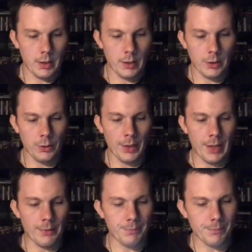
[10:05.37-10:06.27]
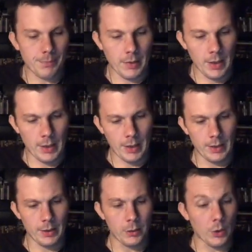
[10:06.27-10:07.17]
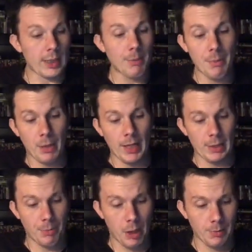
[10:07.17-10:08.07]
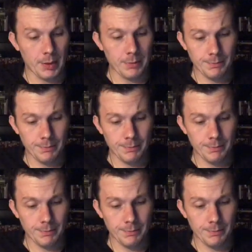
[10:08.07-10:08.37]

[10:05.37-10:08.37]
So yeah, uh, directed by Brian De Palma.